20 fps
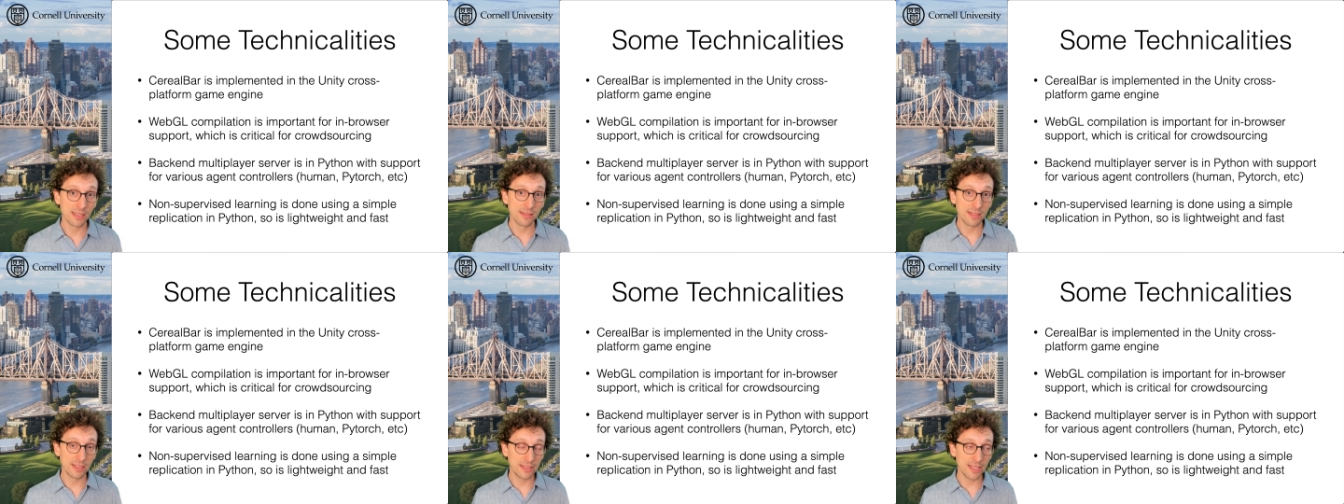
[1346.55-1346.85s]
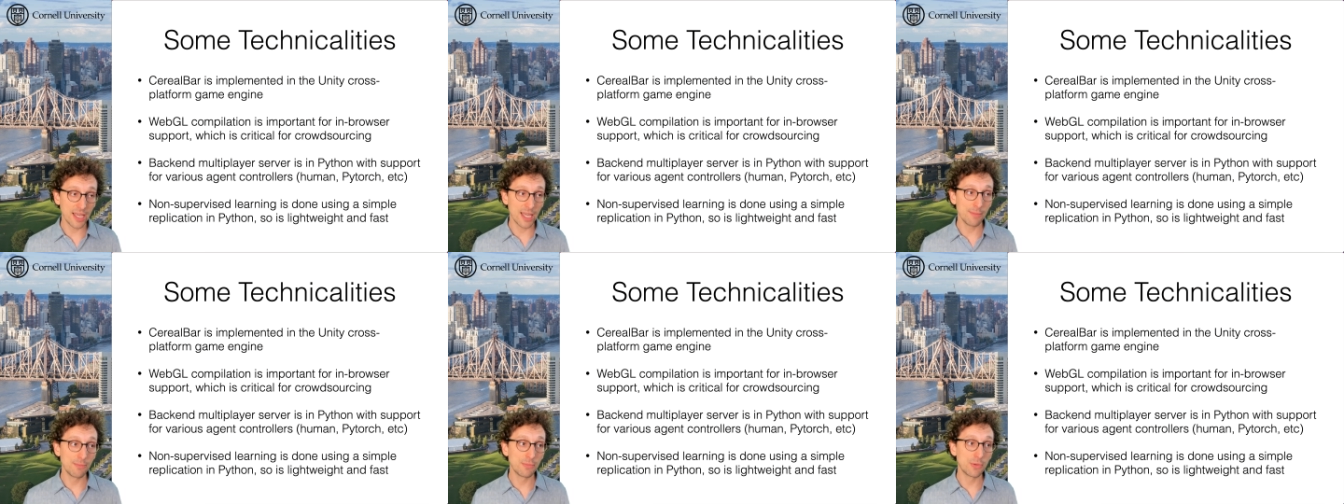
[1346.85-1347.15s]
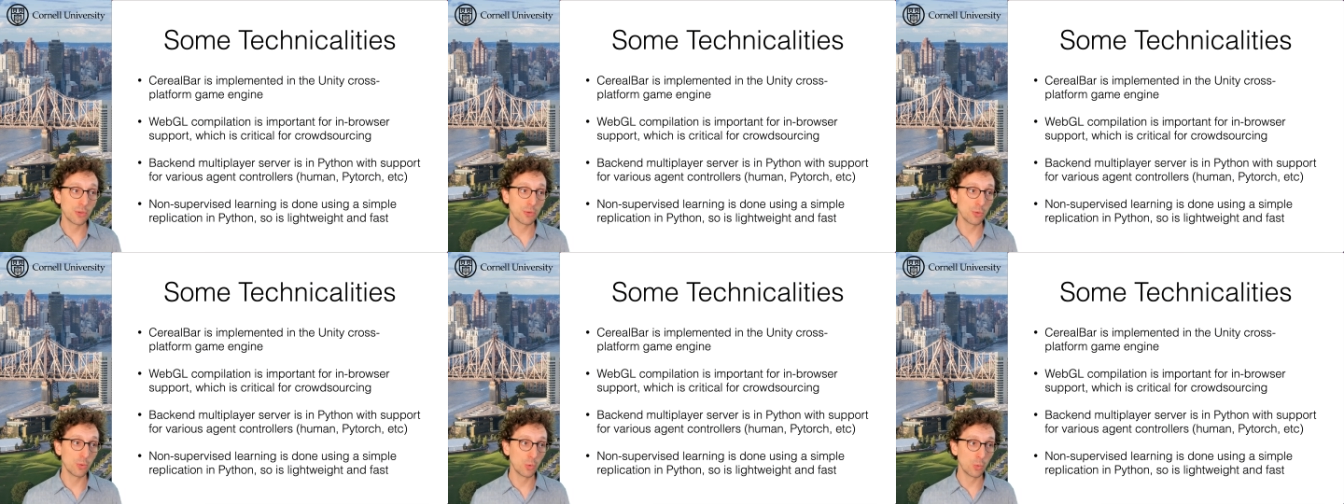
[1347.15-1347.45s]
the game
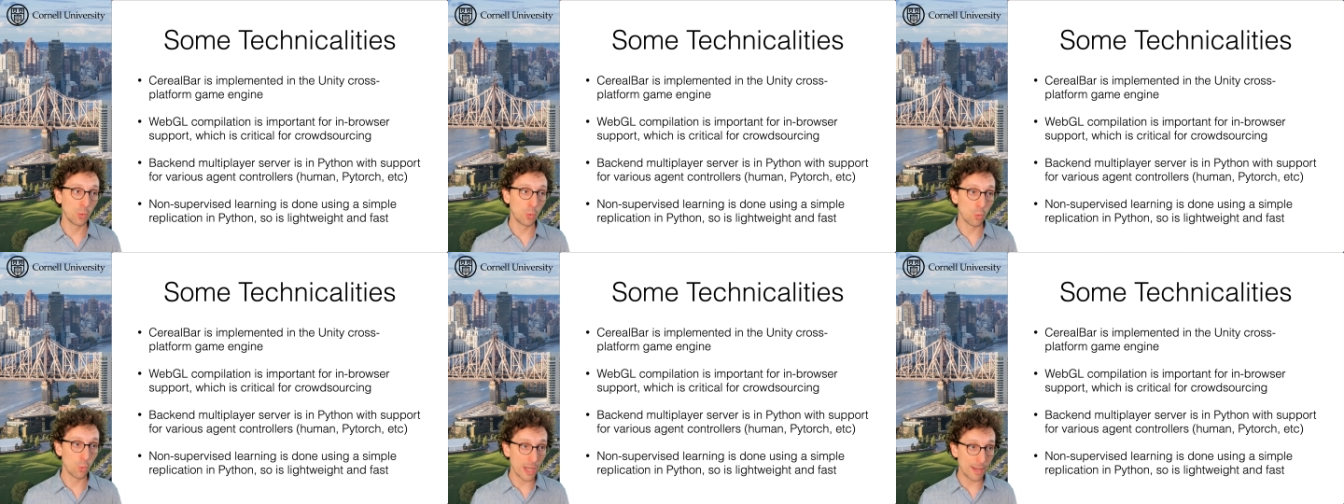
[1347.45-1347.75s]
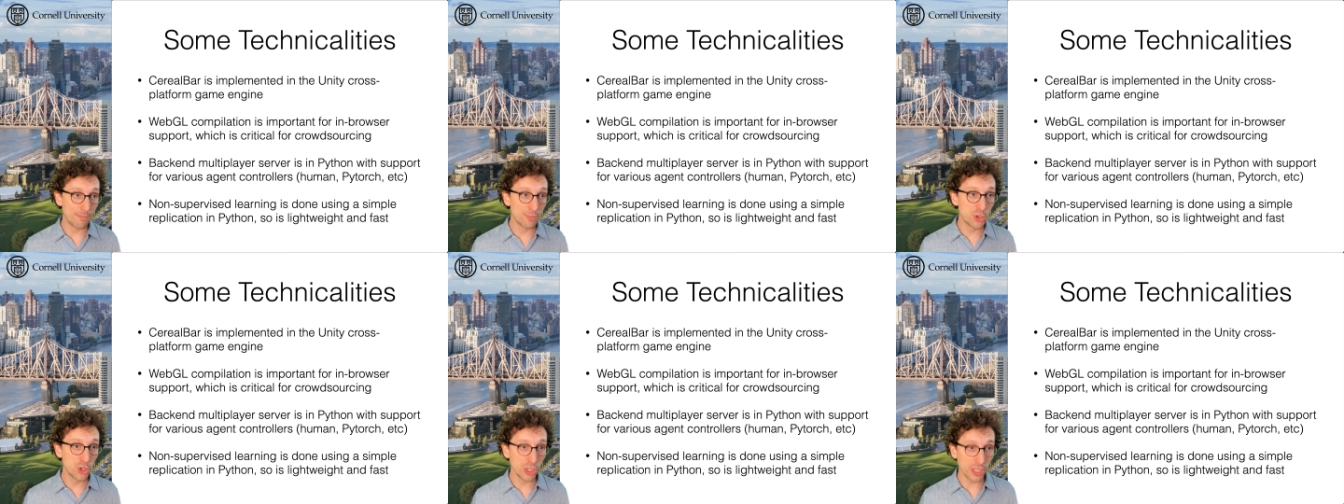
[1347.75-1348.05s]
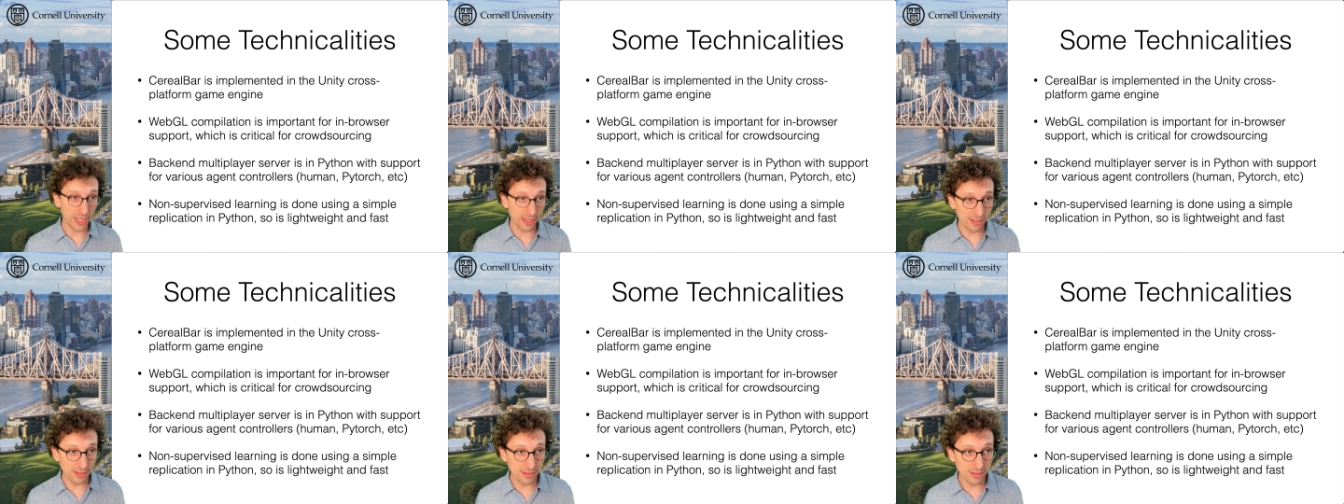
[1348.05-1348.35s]
to
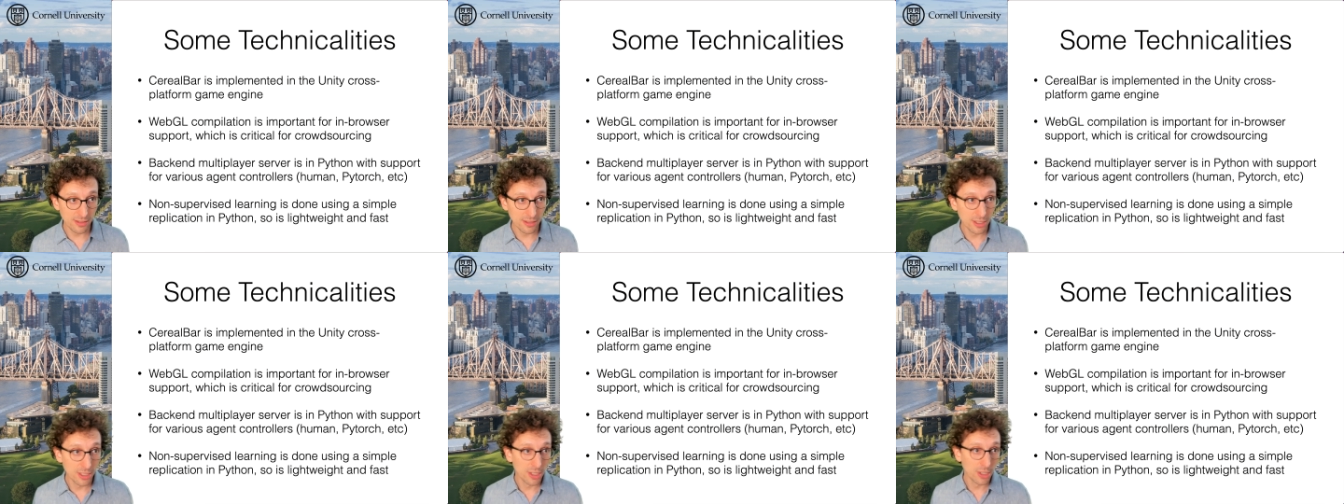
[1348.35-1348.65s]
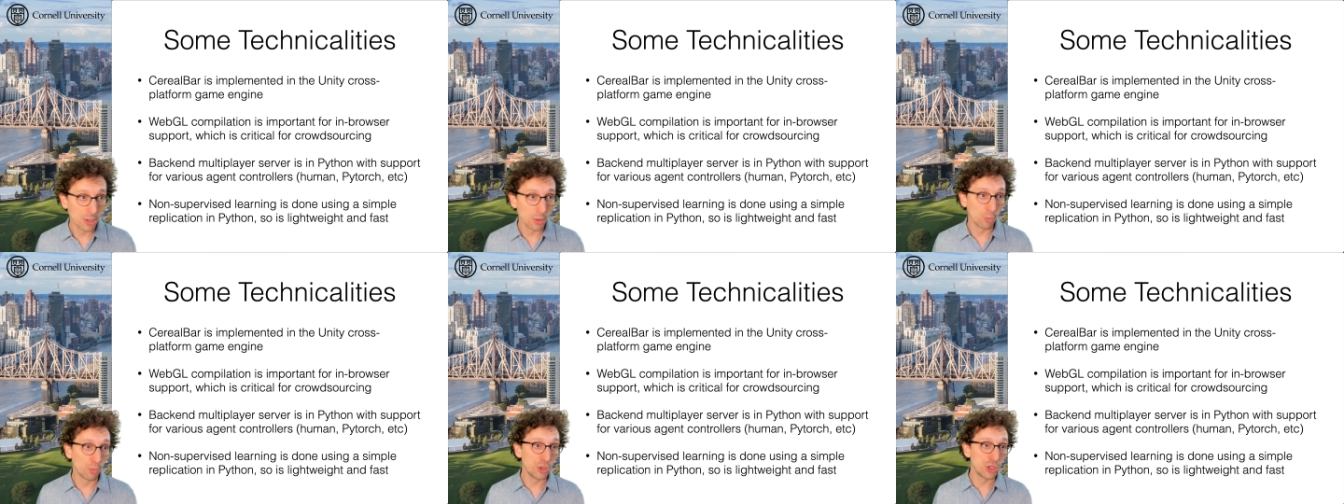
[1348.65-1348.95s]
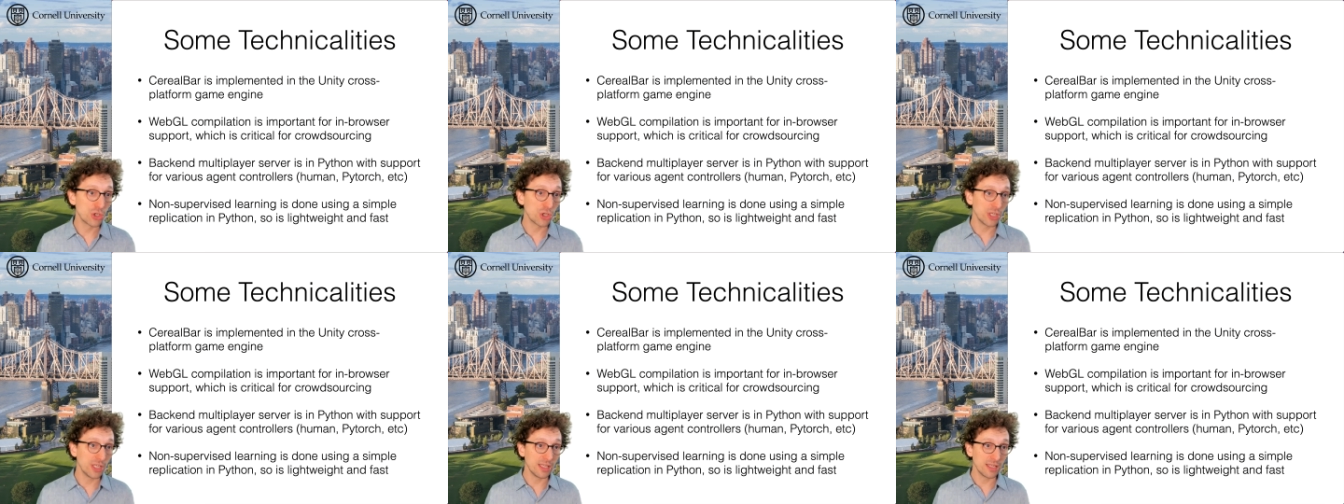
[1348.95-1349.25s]
WebGL,
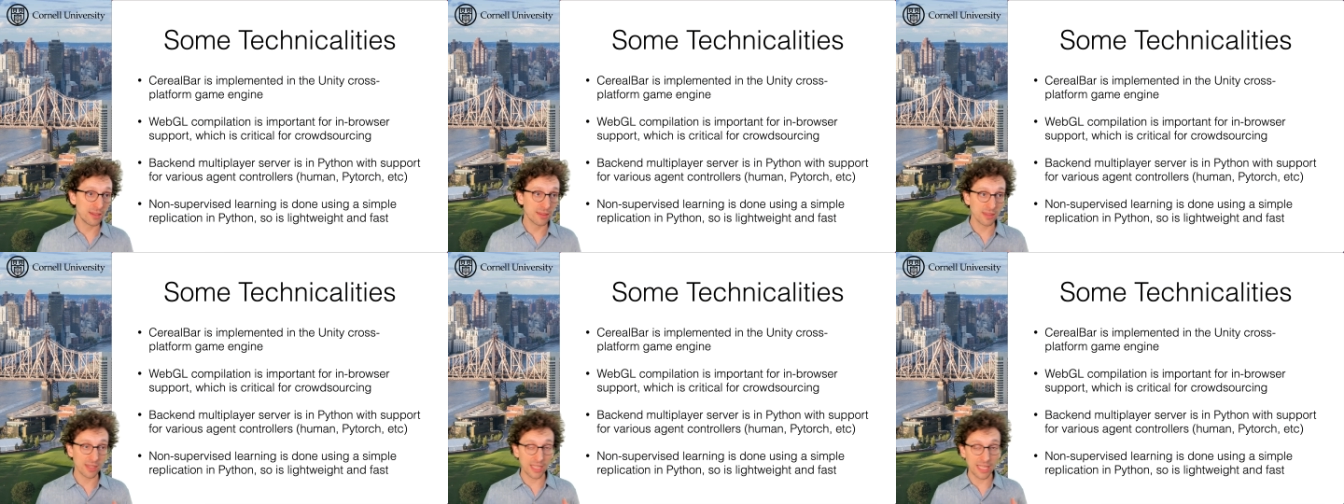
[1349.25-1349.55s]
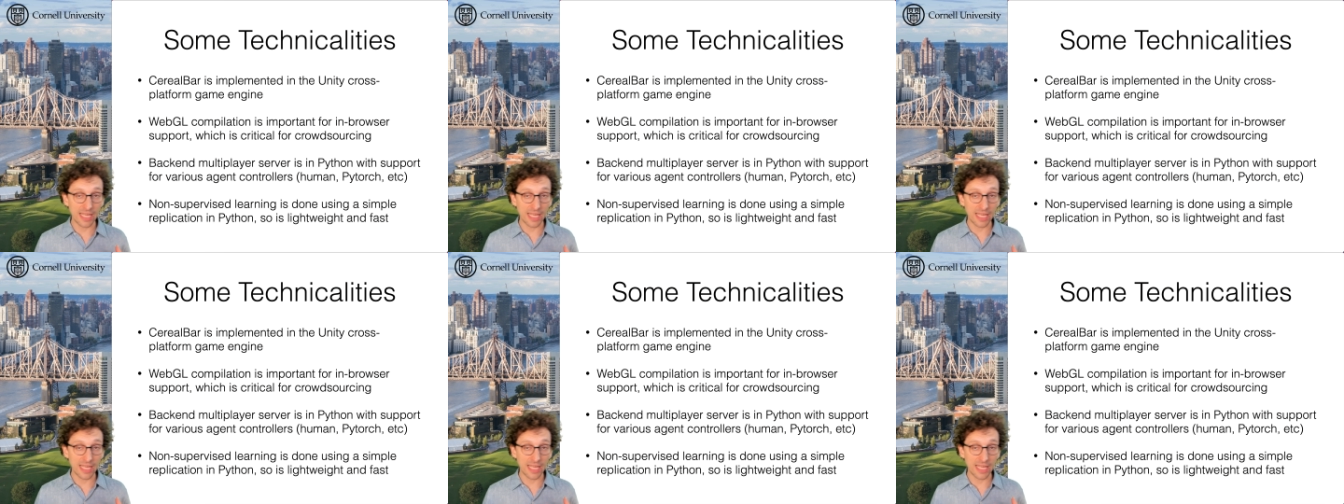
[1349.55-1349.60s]
which is